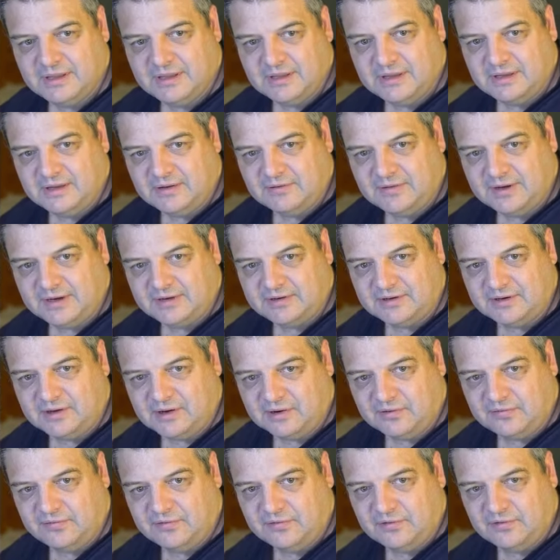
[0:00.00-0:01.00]
You've actually
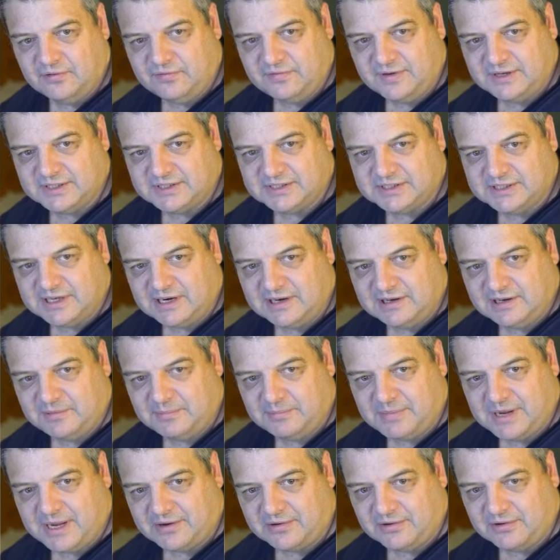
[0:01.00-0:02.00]
got full functionality
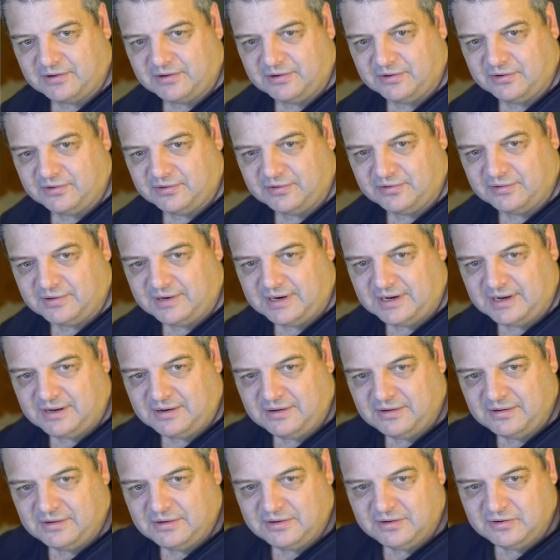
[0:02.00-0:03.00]
back on your
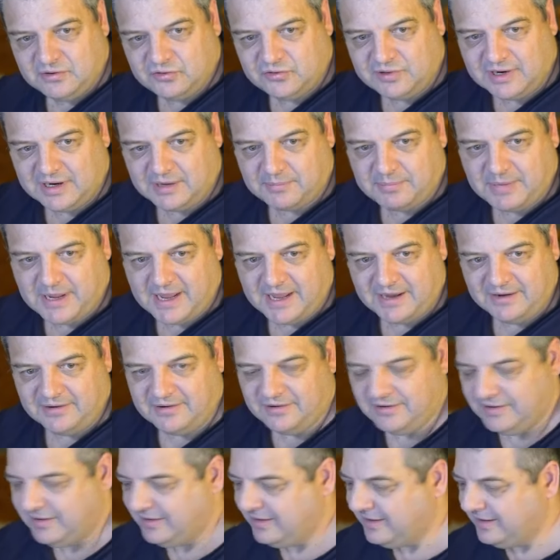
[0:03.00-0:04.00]
trackpad.
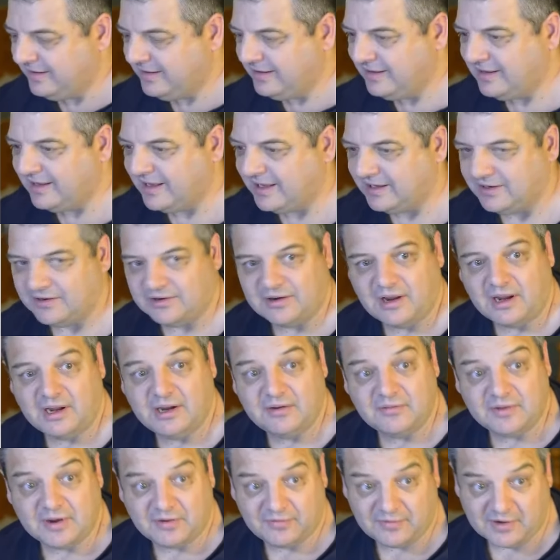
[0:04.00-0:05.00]
And you don't
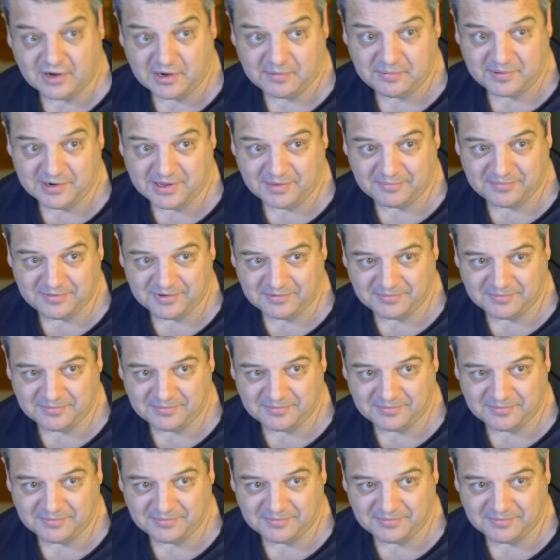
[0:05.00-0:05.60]
even have to open up the